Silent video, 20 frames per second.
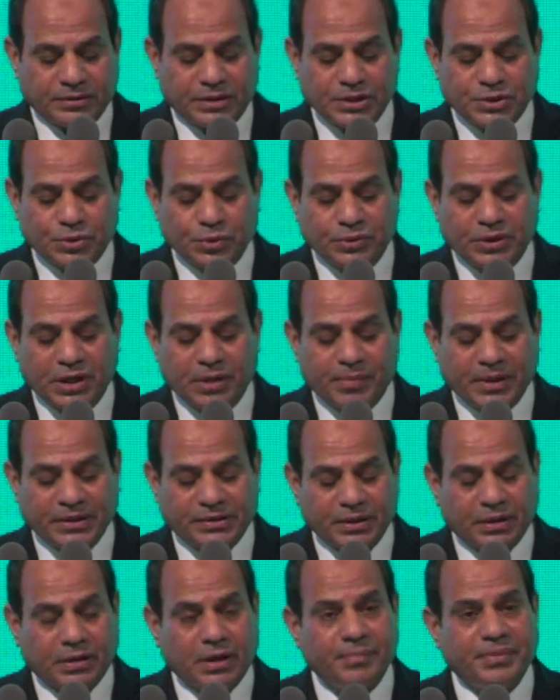that use
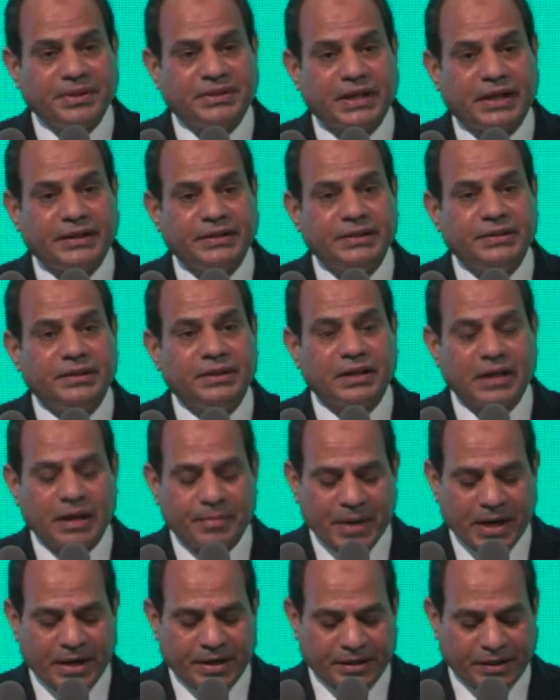religion to serve their
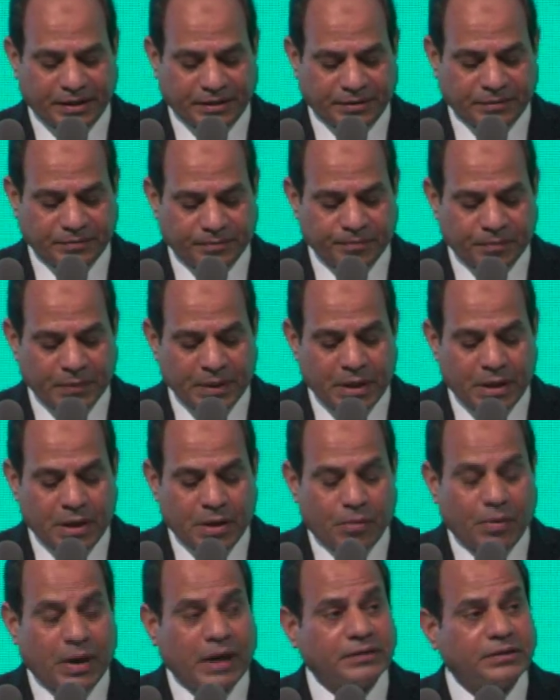rights are
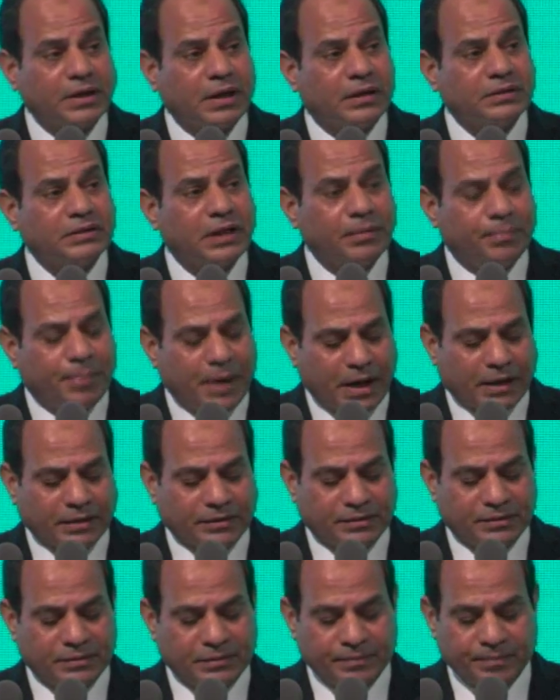actually candidates
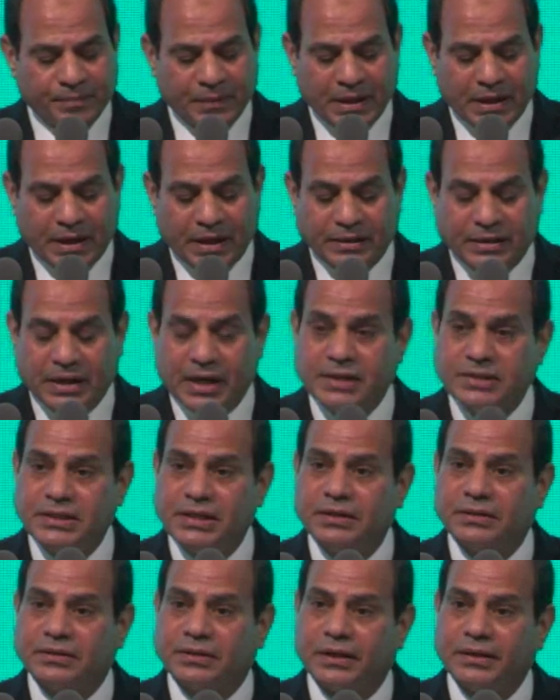to lead the
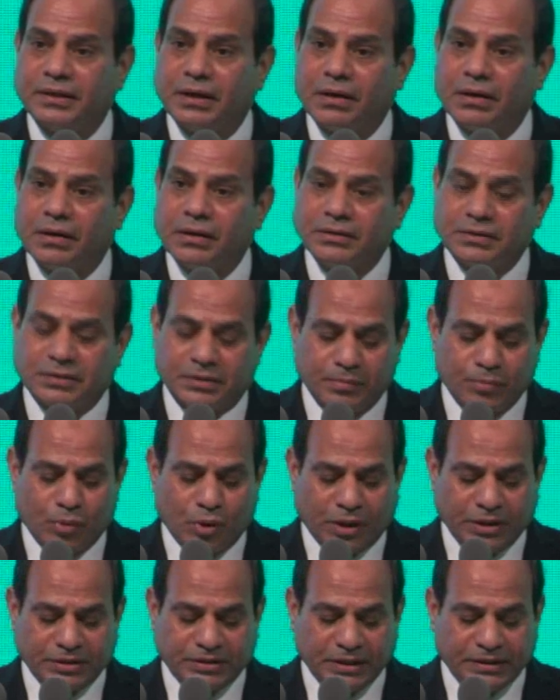peoples of the region.
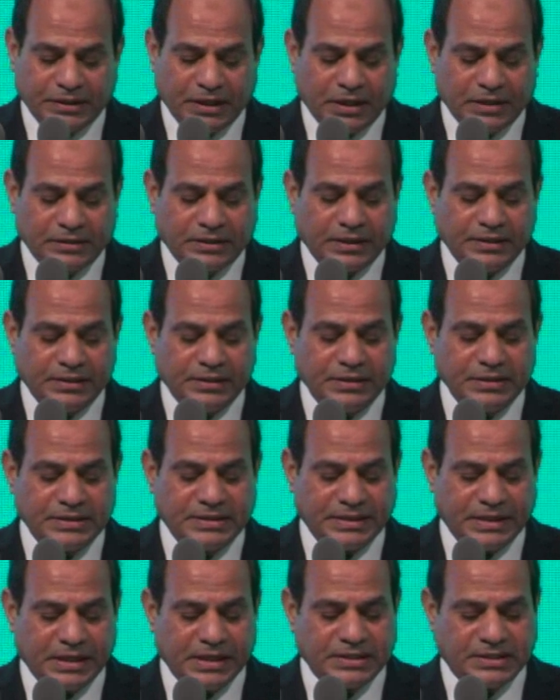They even
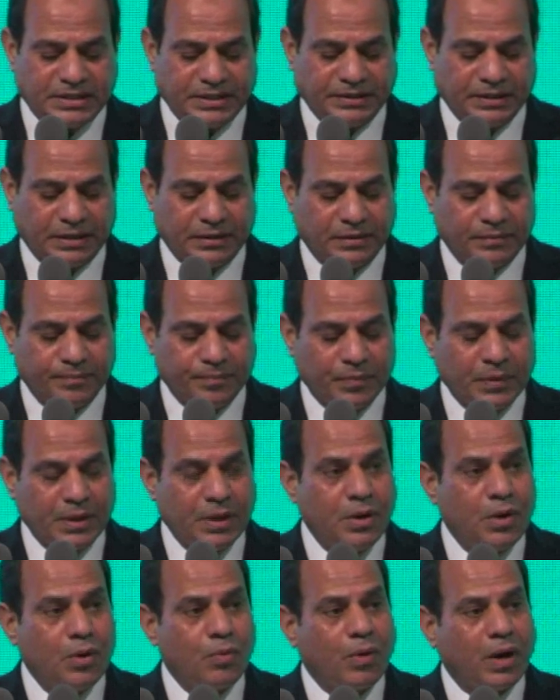thought that these
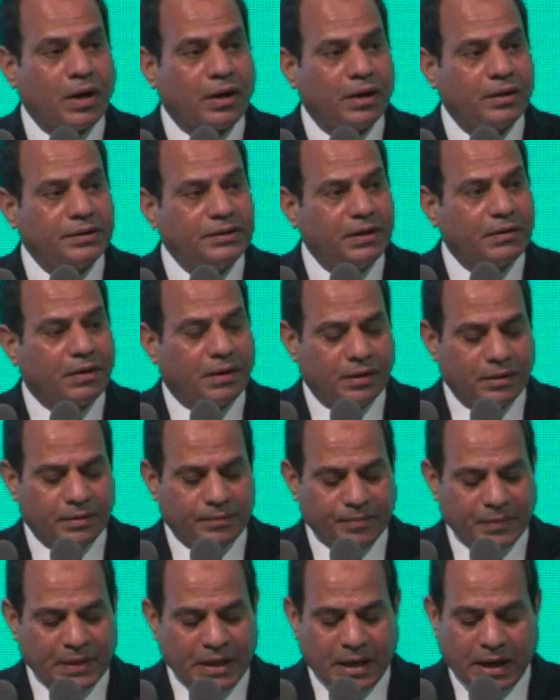
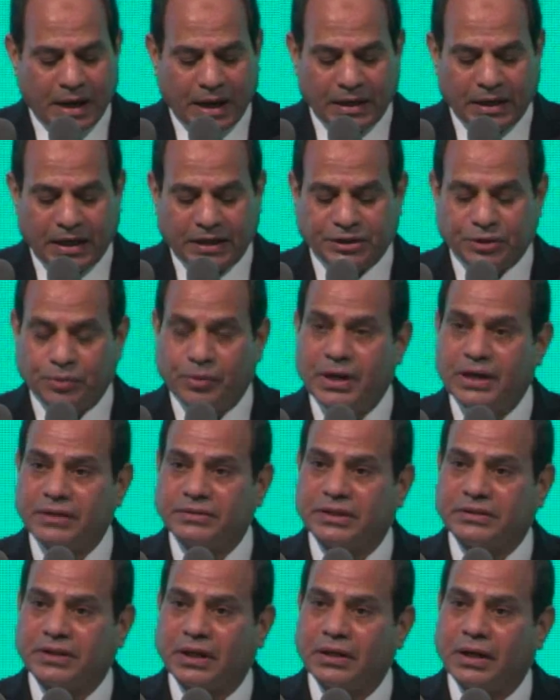currents are
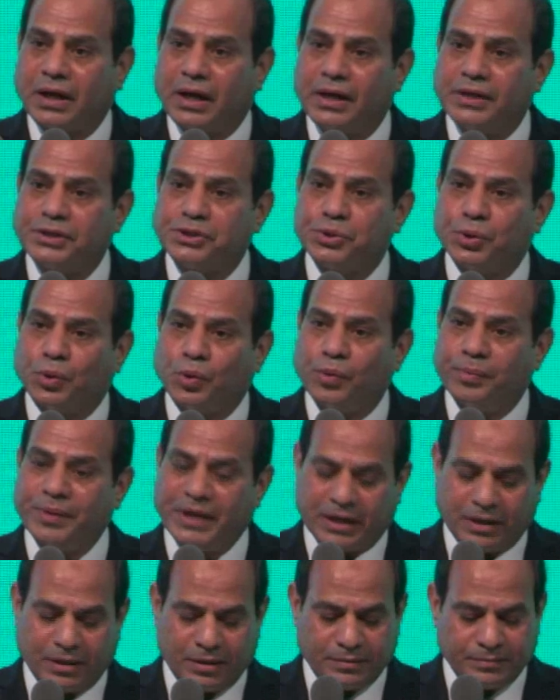moderate,
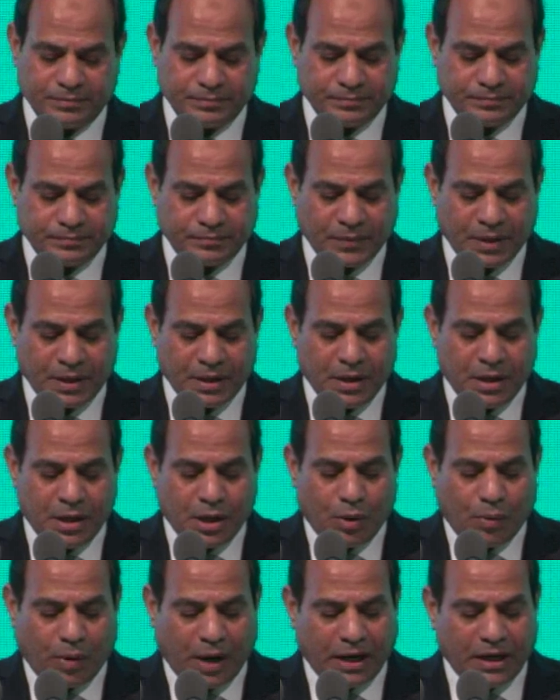politically speaking, and that
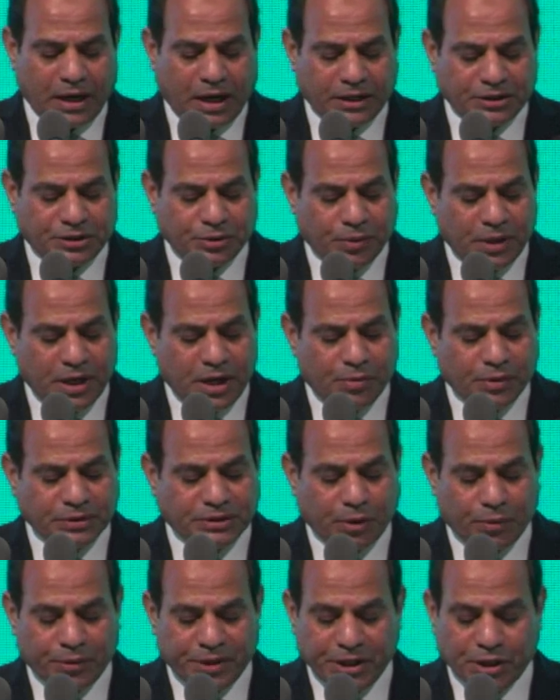they are capable
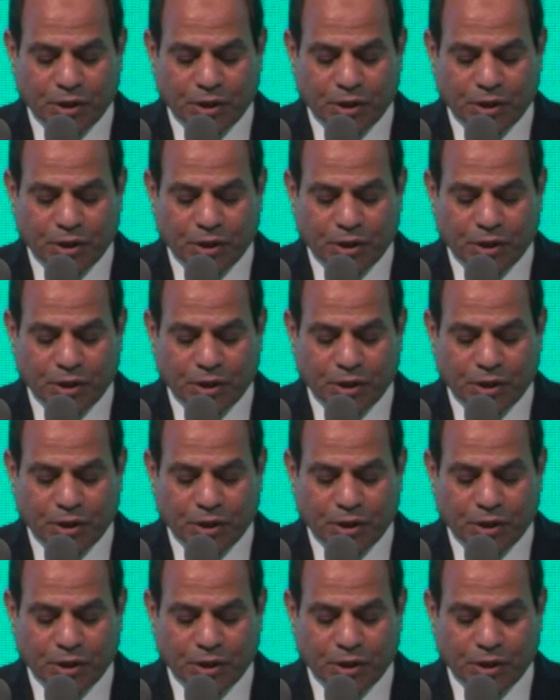of